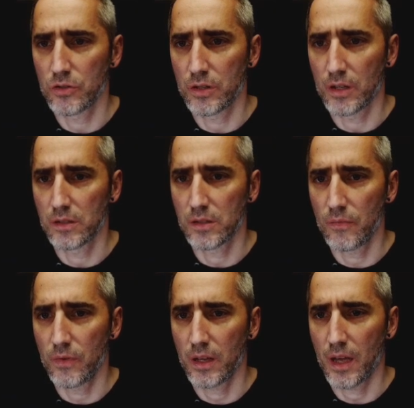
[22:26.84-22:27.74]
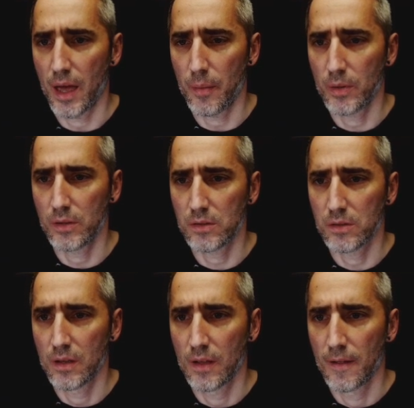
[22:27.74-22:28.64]
that something happens.
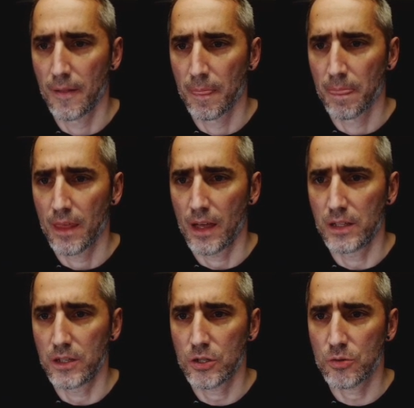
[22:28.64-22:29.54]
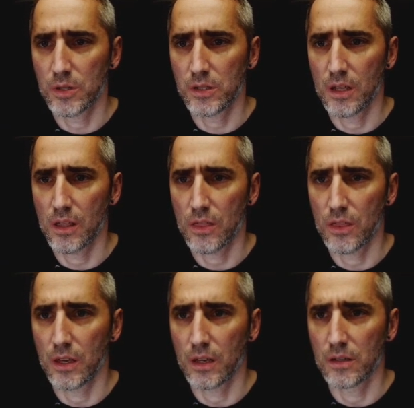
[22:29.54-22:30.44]
And the interesting
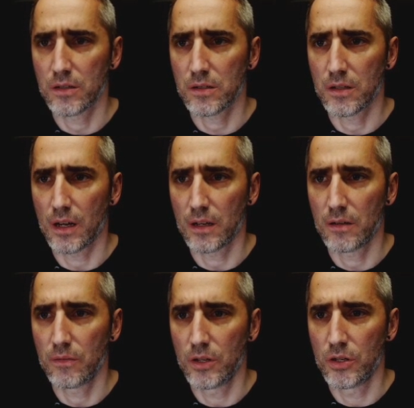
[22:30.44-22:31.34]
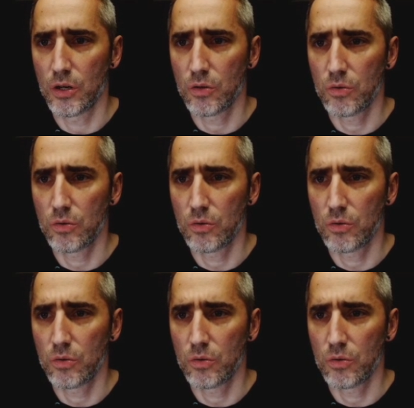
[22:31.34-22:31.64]
thing is that we know